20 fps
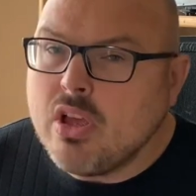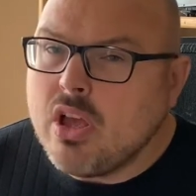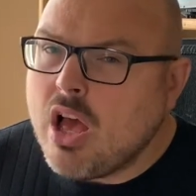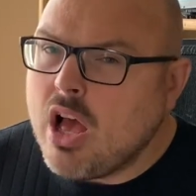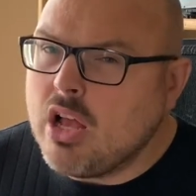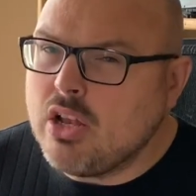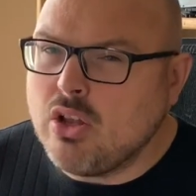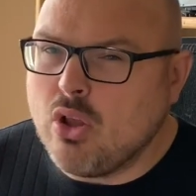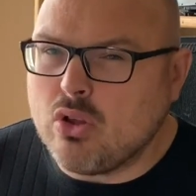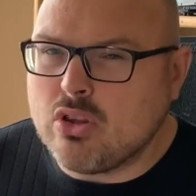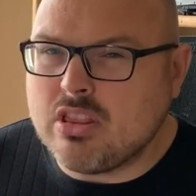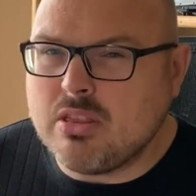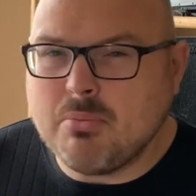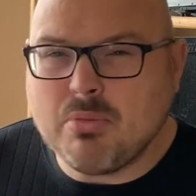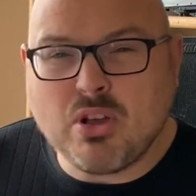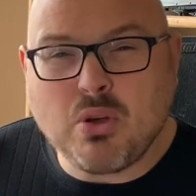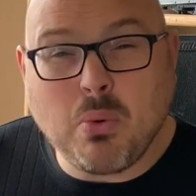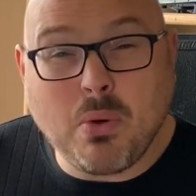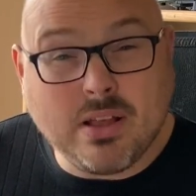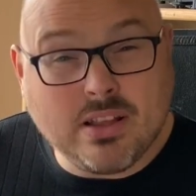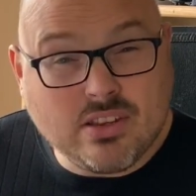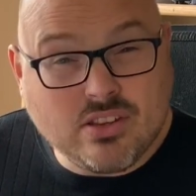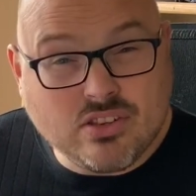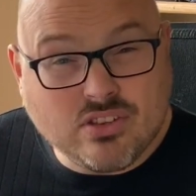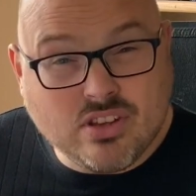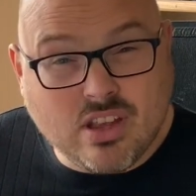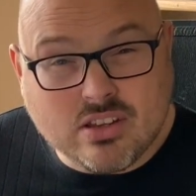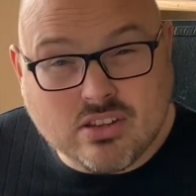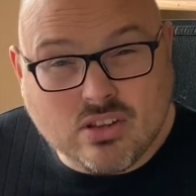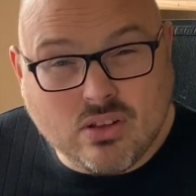A lot of them are quite
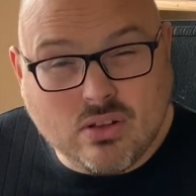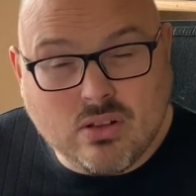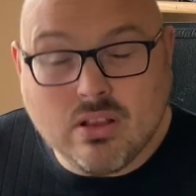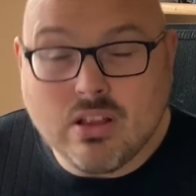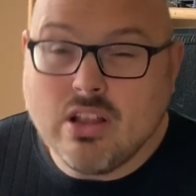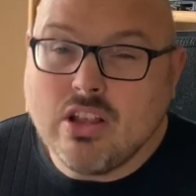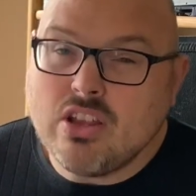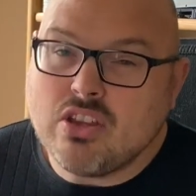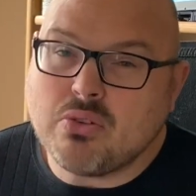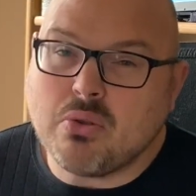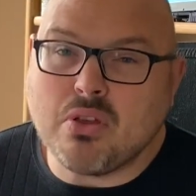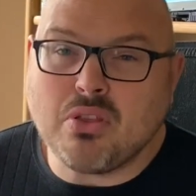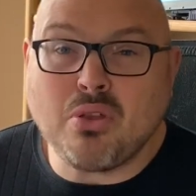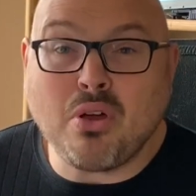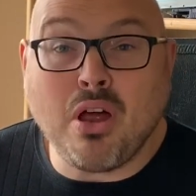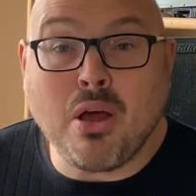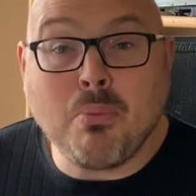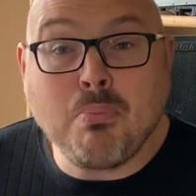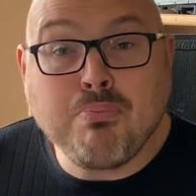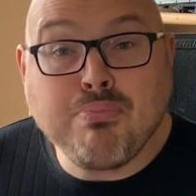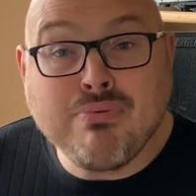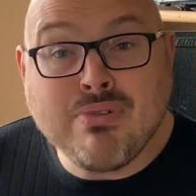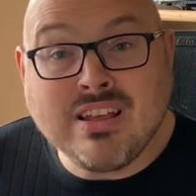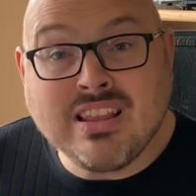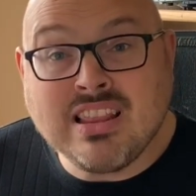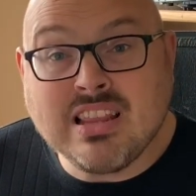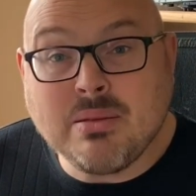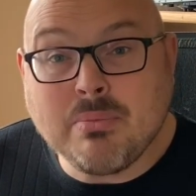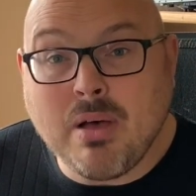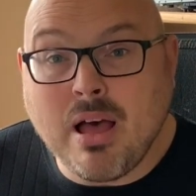subtle, so I thought I'll bring
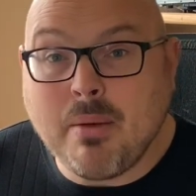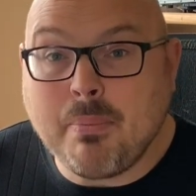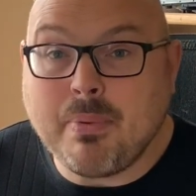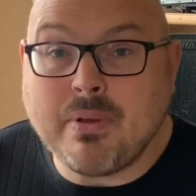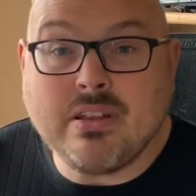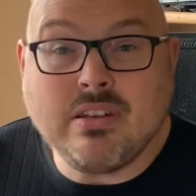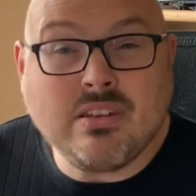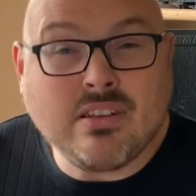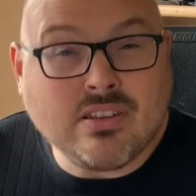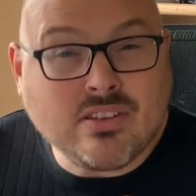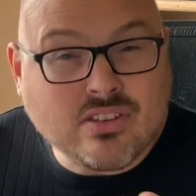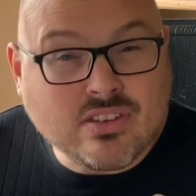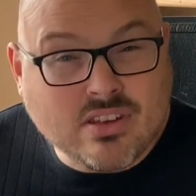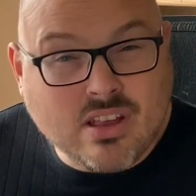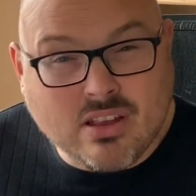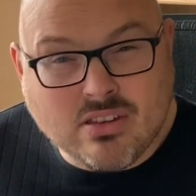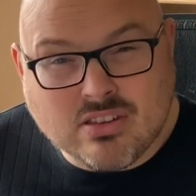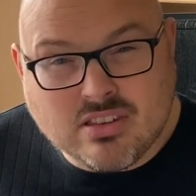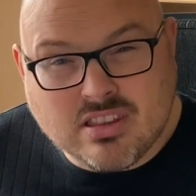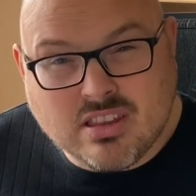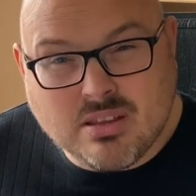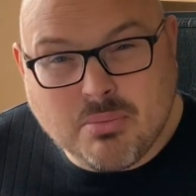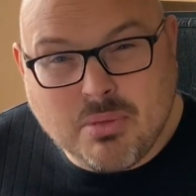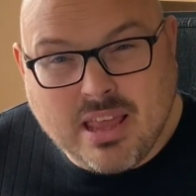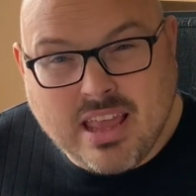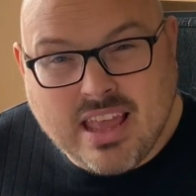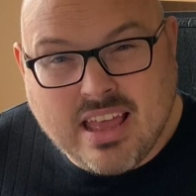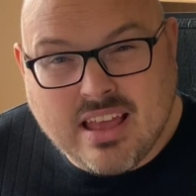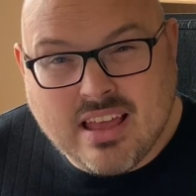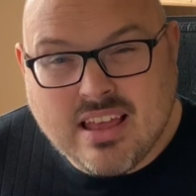them up and discuss them
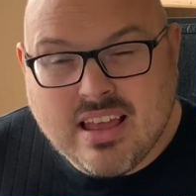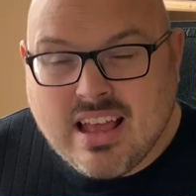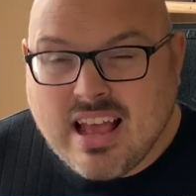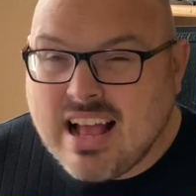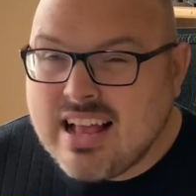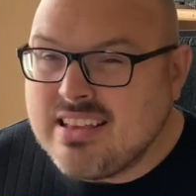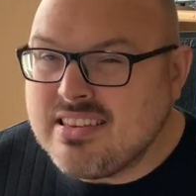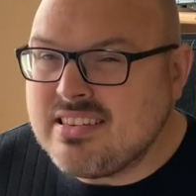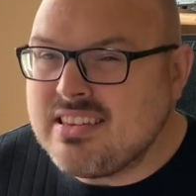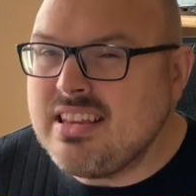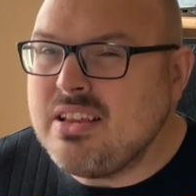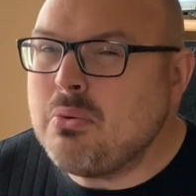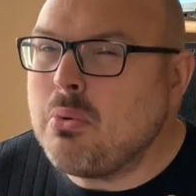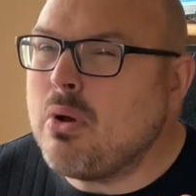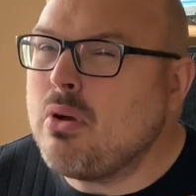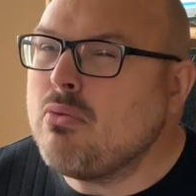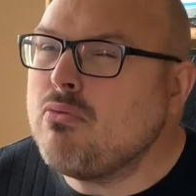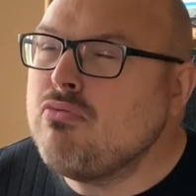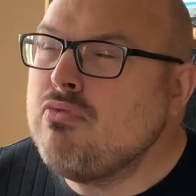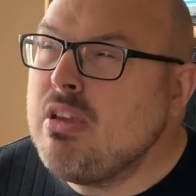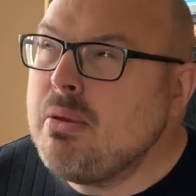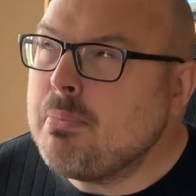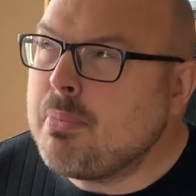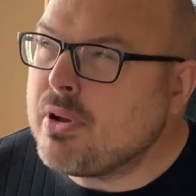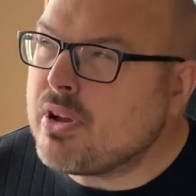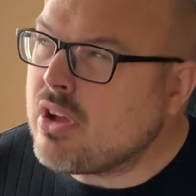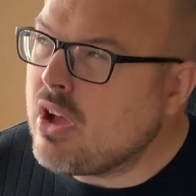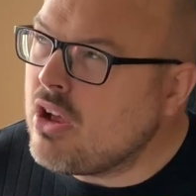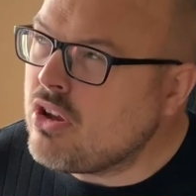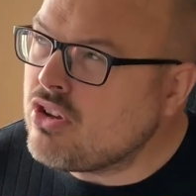here and see what
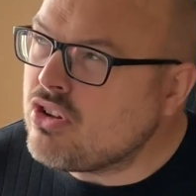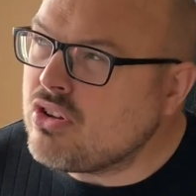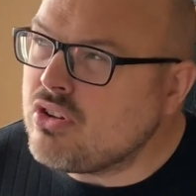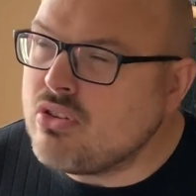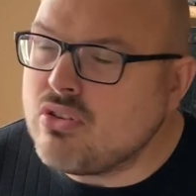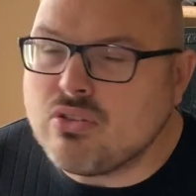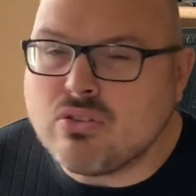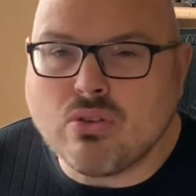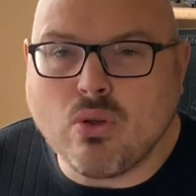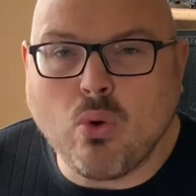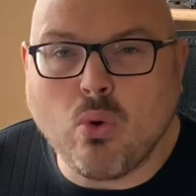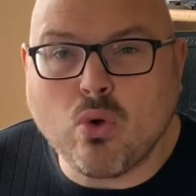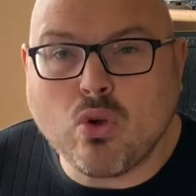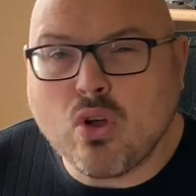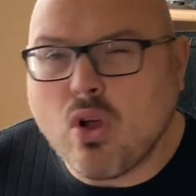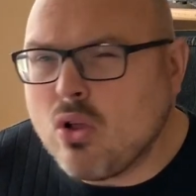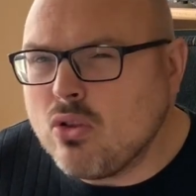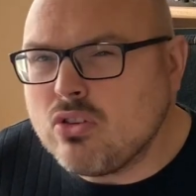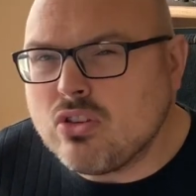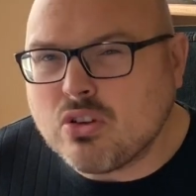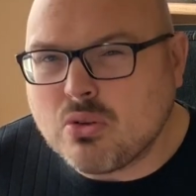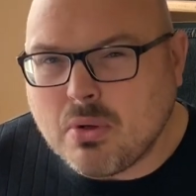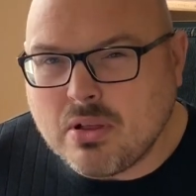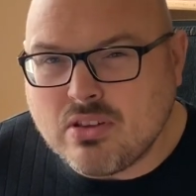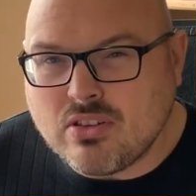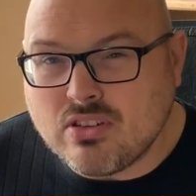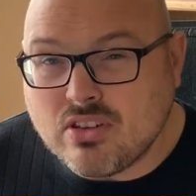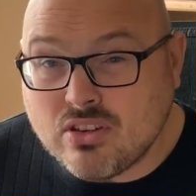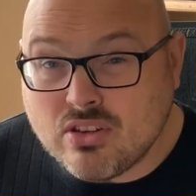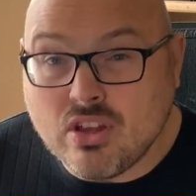repercussions or
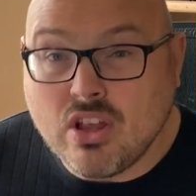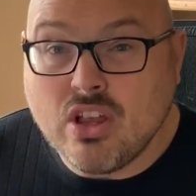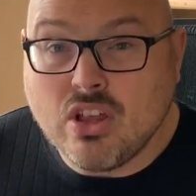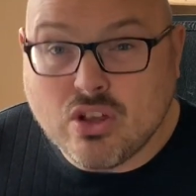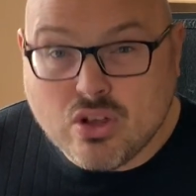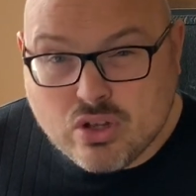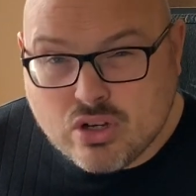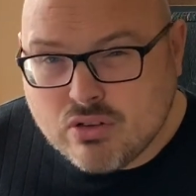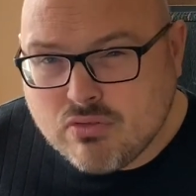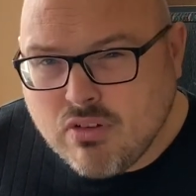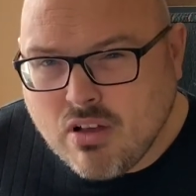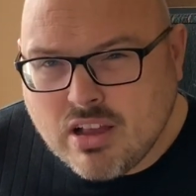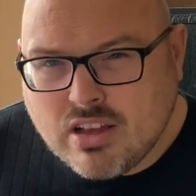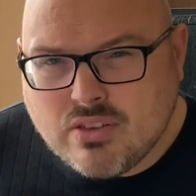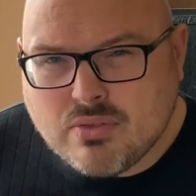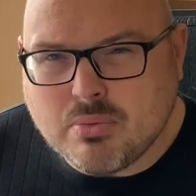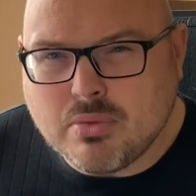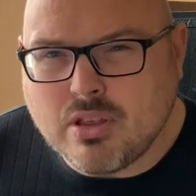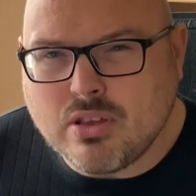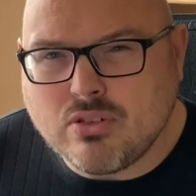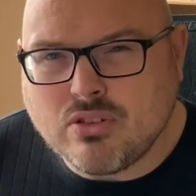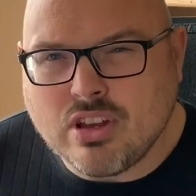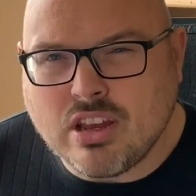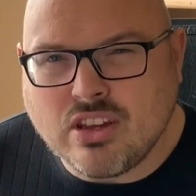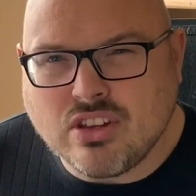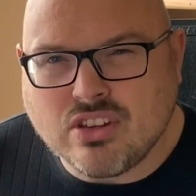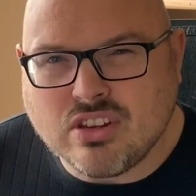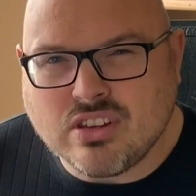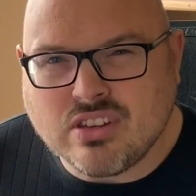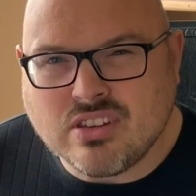consequences could arise from those
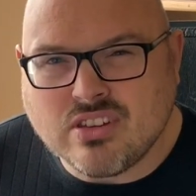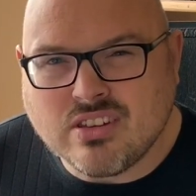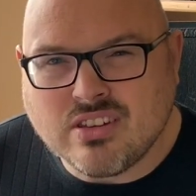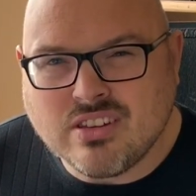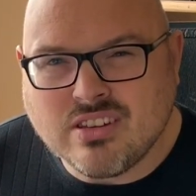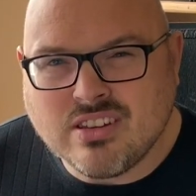changes.